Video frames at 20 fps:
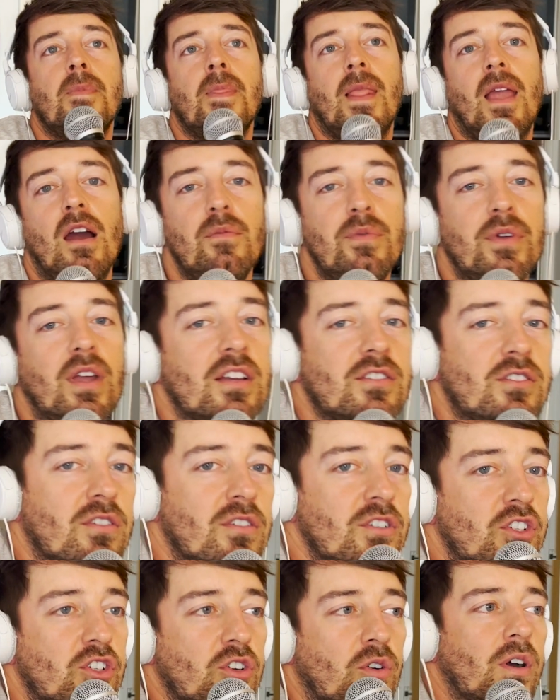I hope you guys are
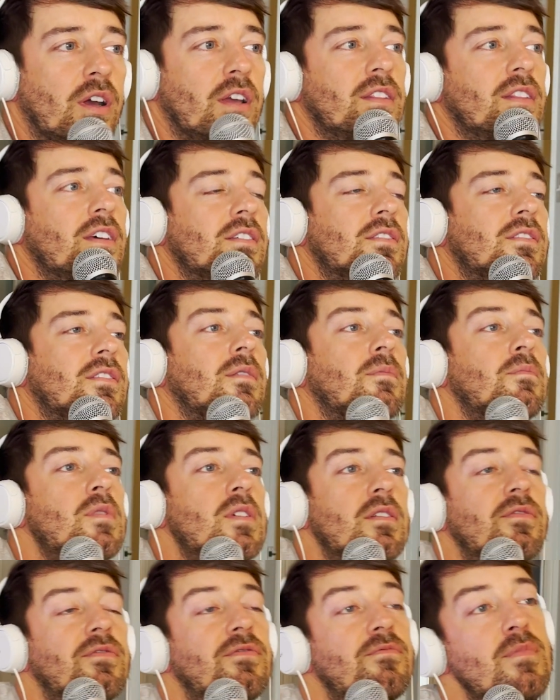enjoying this and
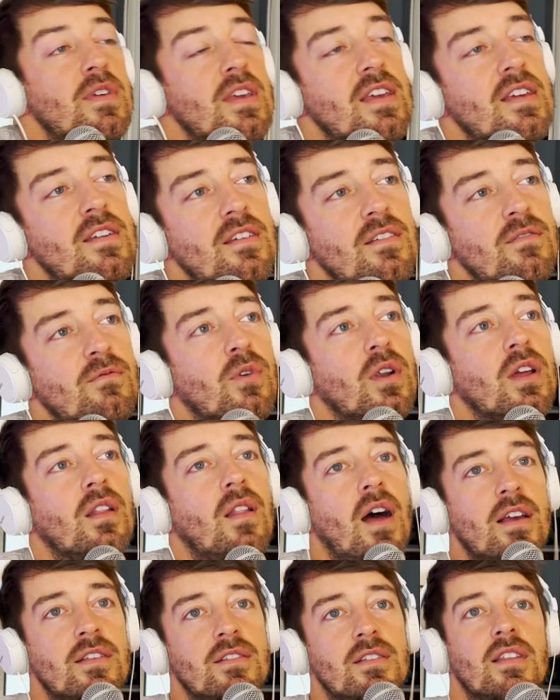me,
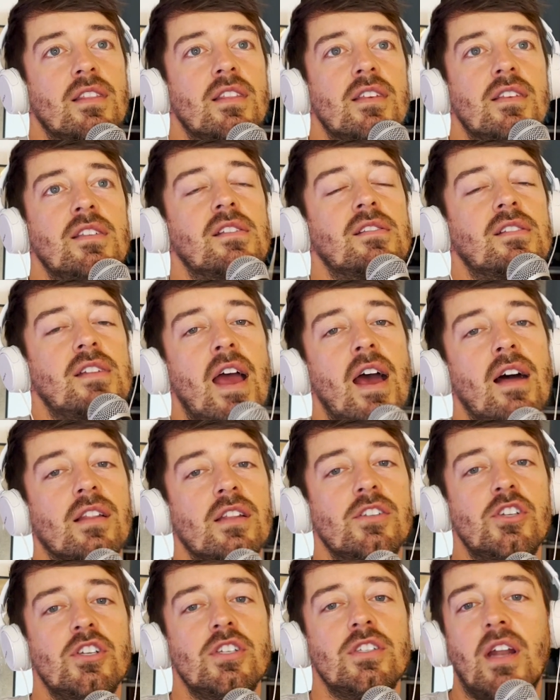realizing these as
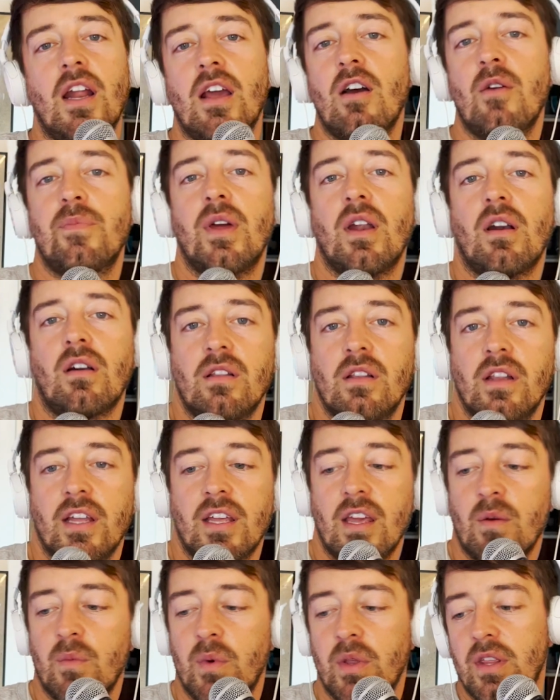analogies, and I hope they're
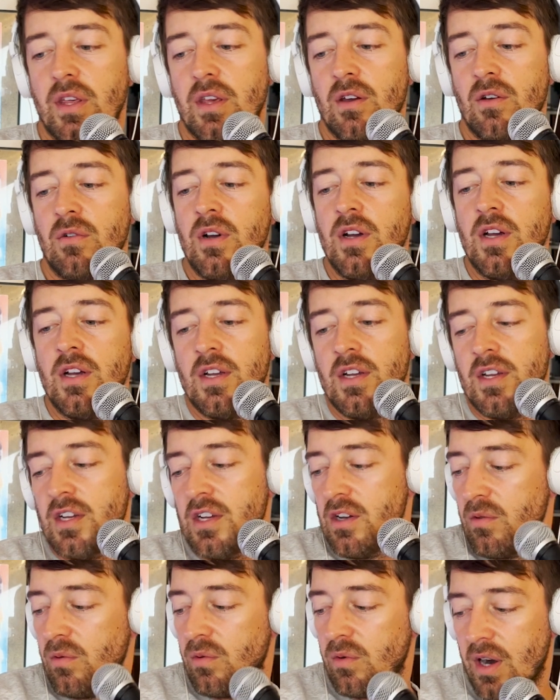clicking with you,
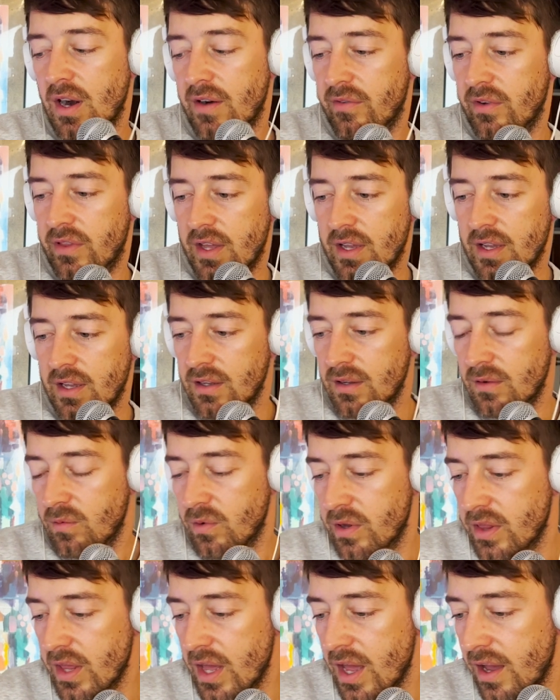wherever the
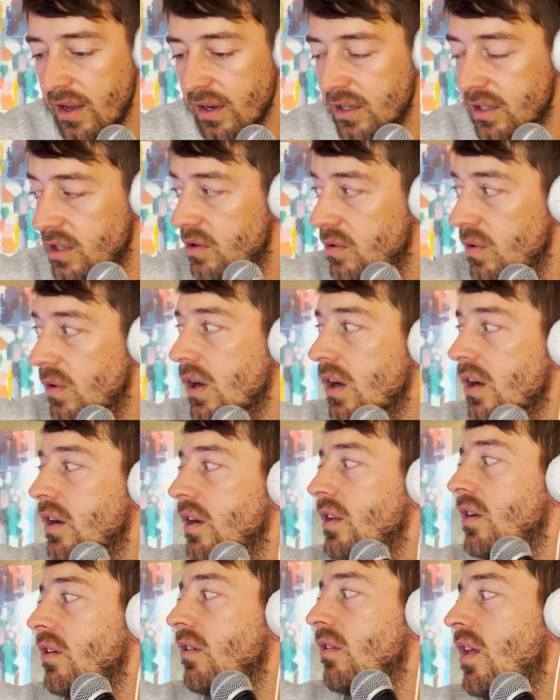where the heck you are
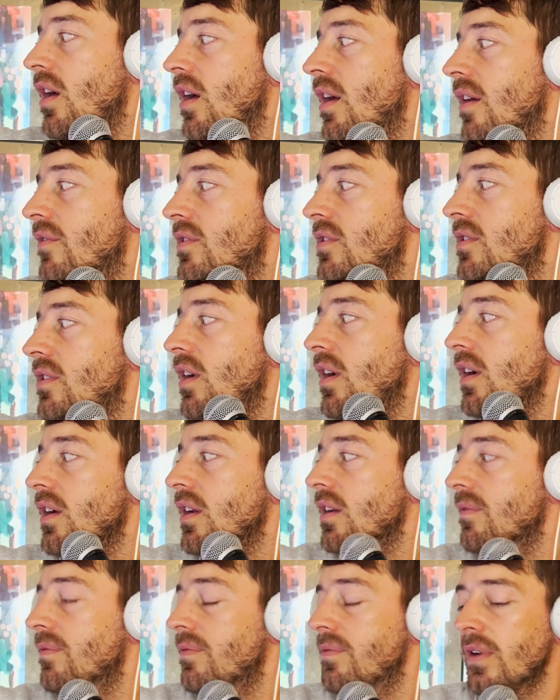in your lives. I
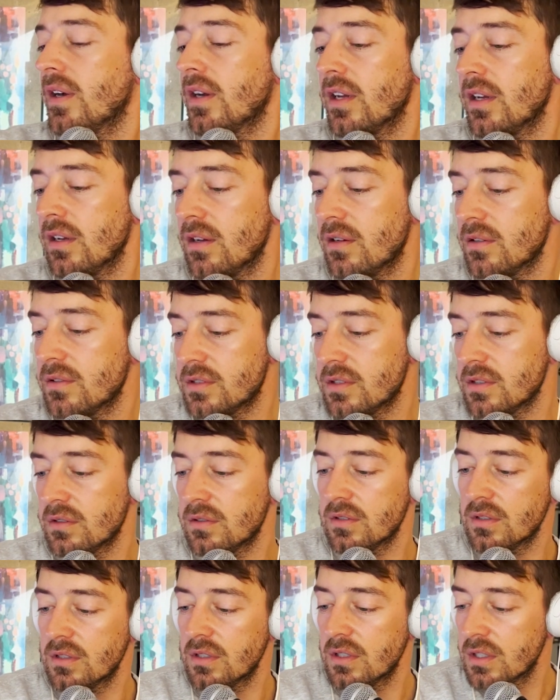gotta fucking go soon.